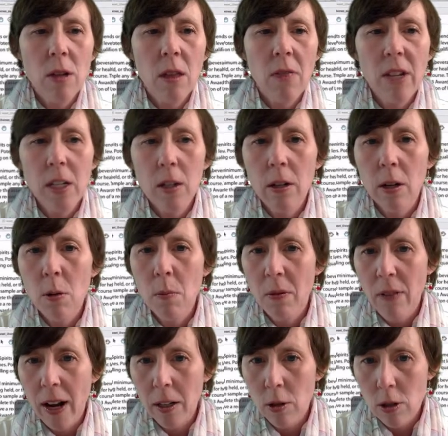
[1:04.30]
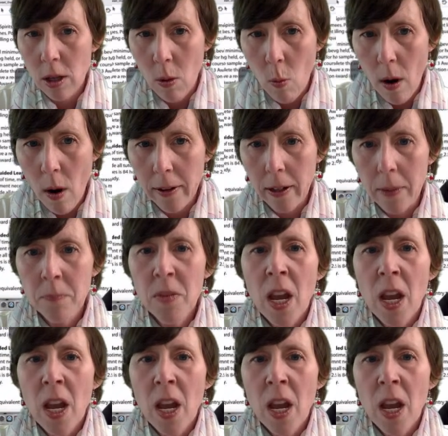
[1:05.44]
in the vineyard, human factors in the winery.